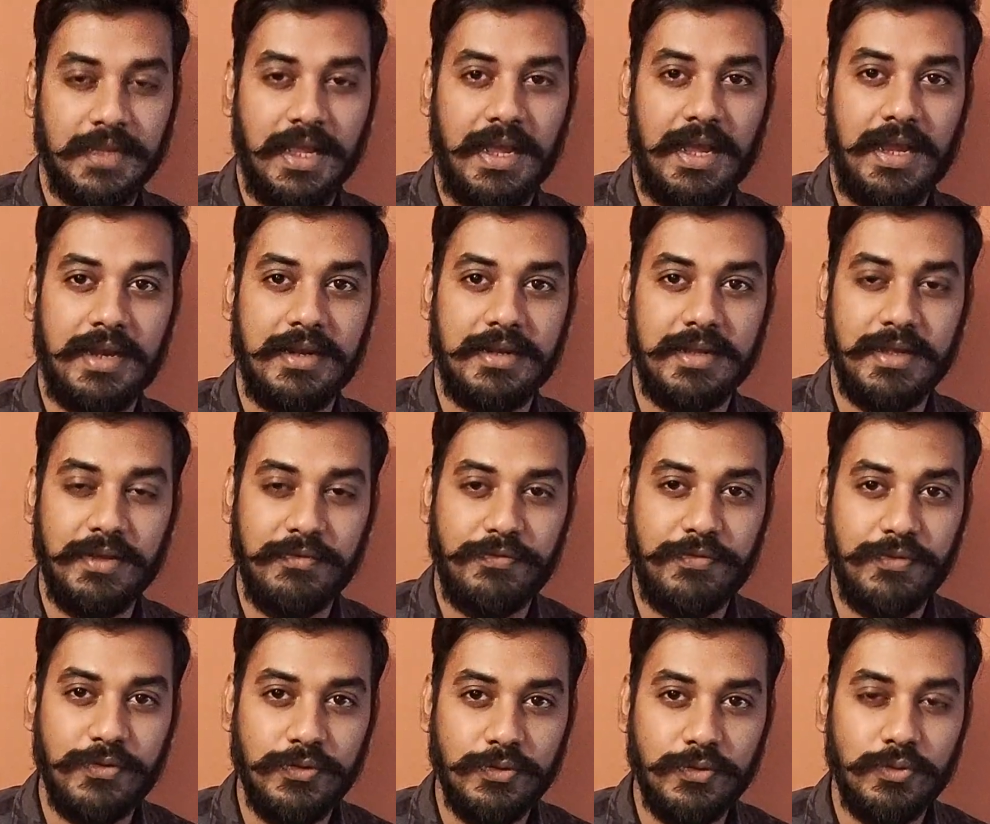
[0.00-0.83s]
And
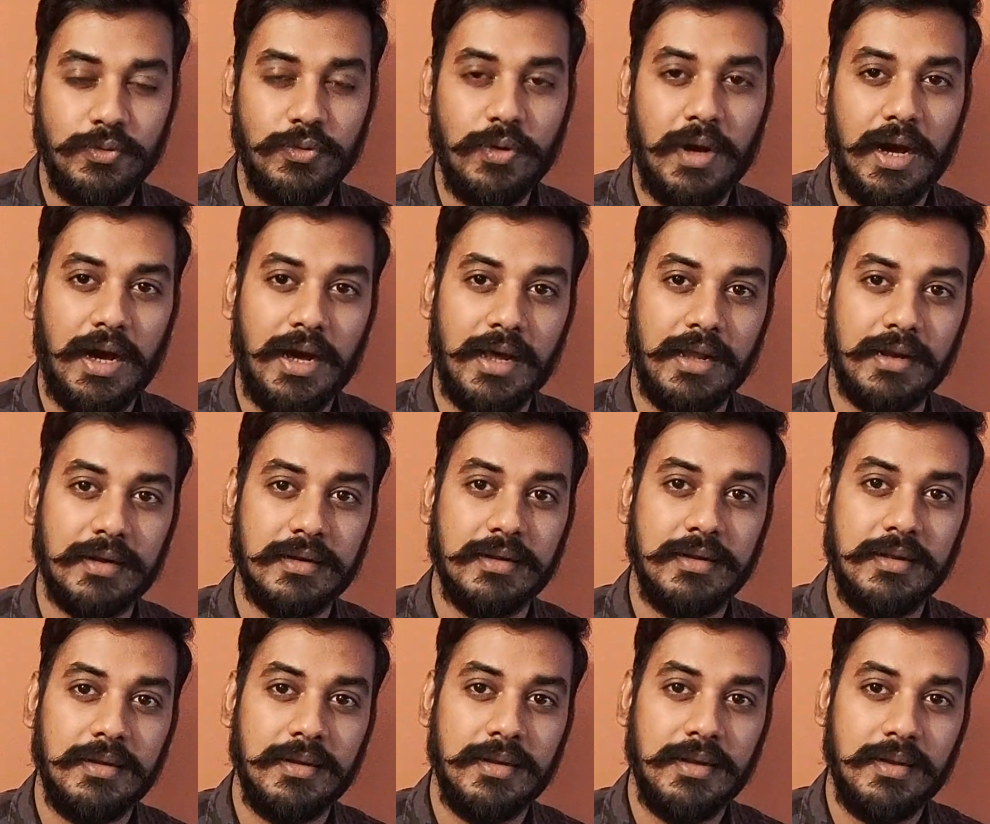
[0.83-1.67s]
if you are
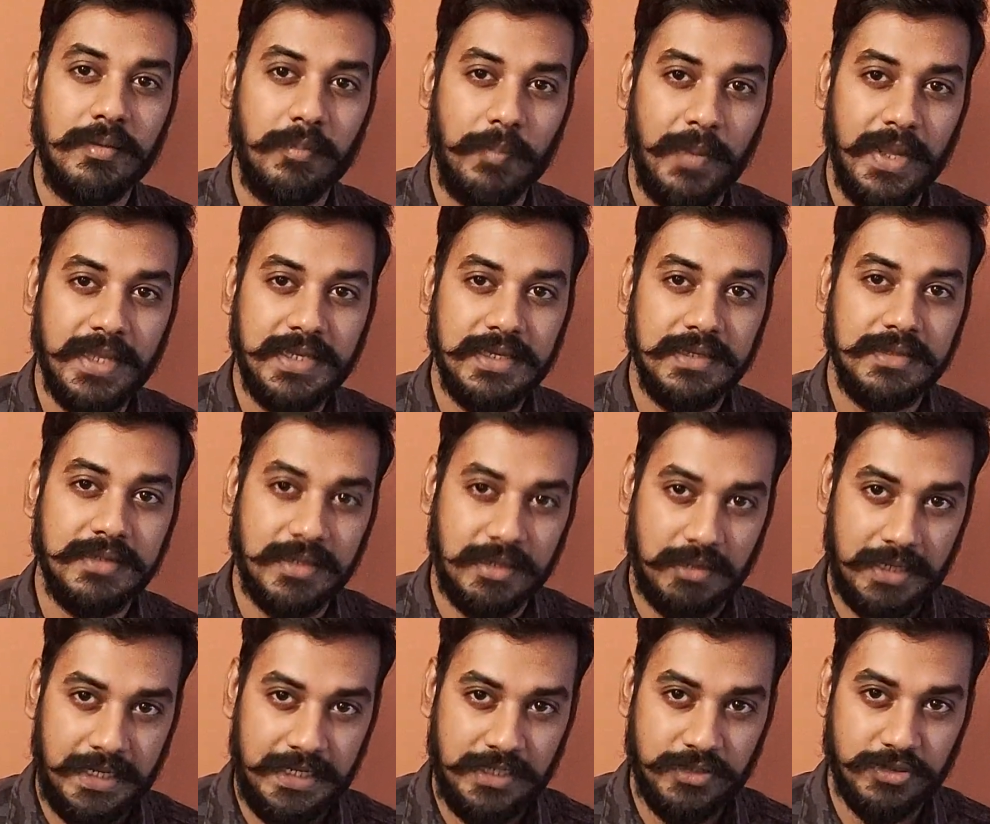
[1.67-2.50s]
making
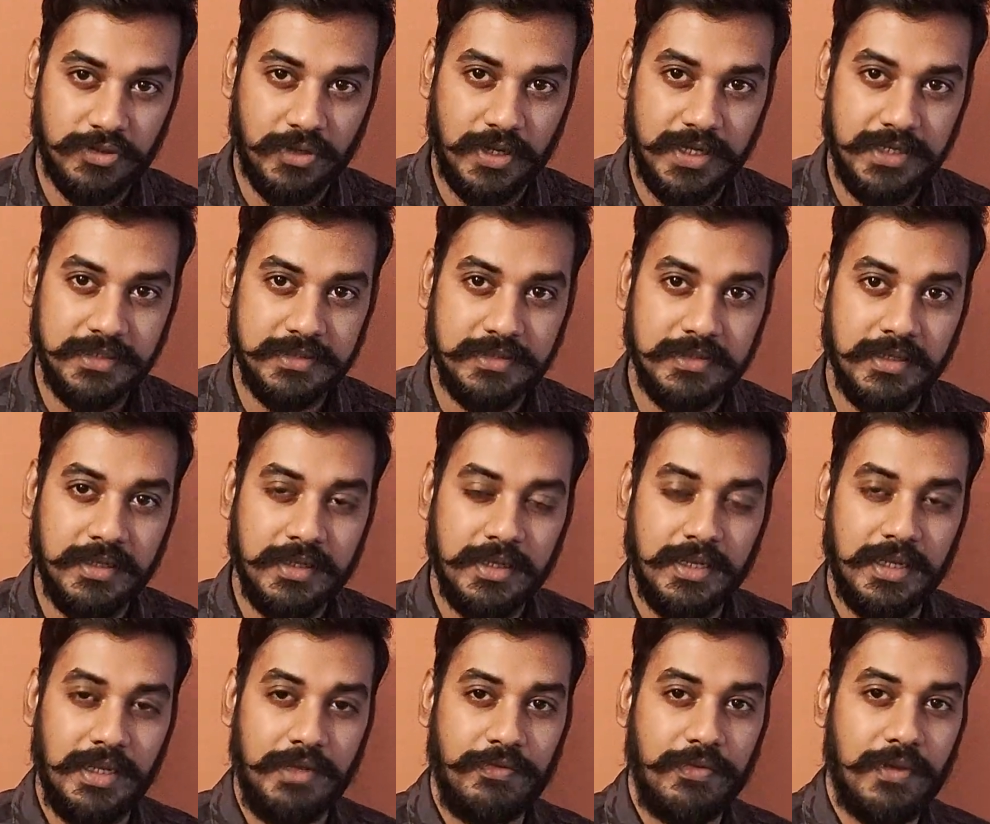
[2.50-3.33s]
the right choice,
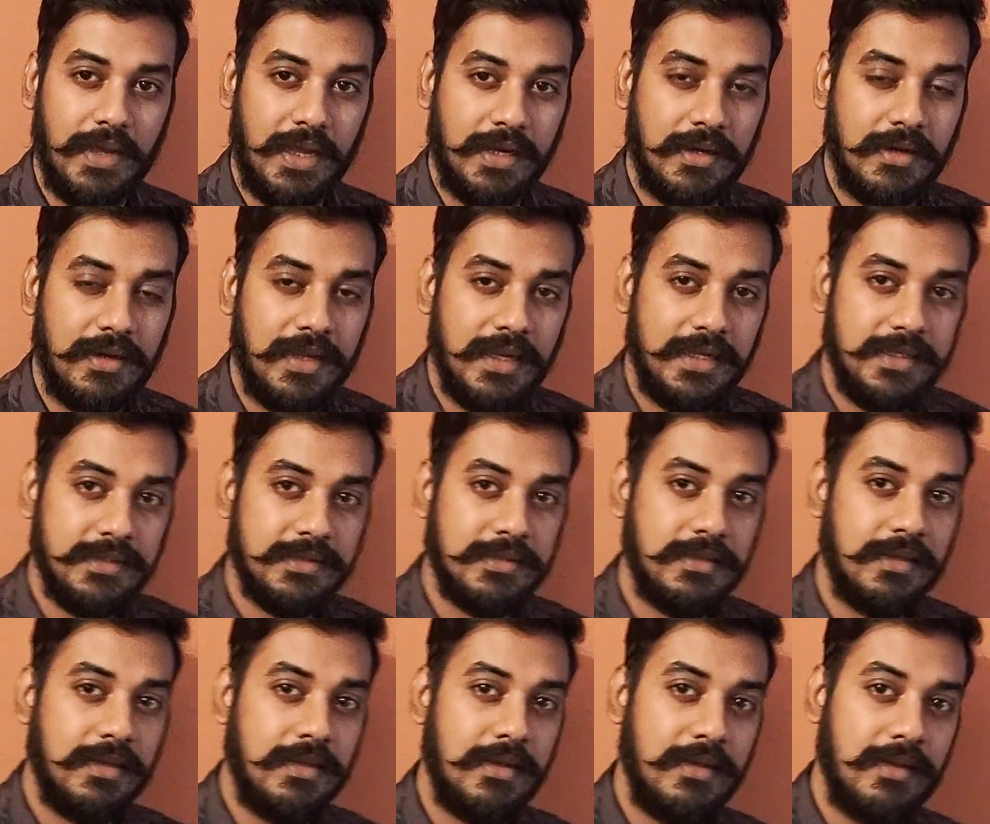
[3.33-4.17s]
if you
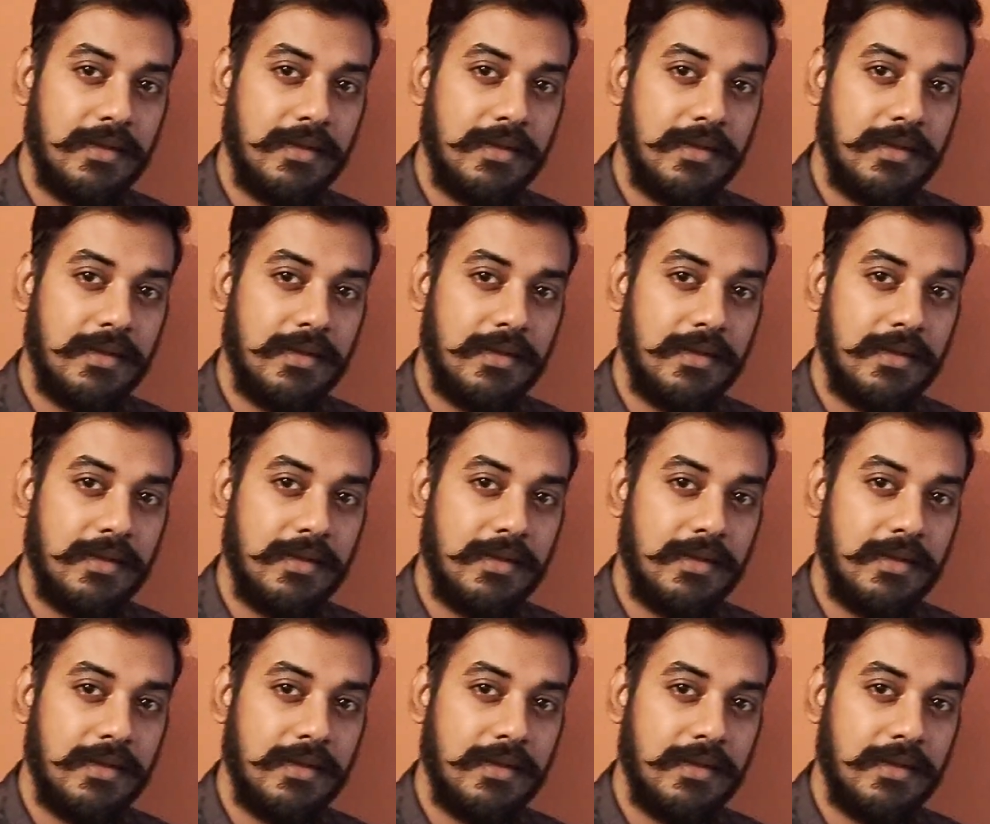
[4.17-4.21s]
analyze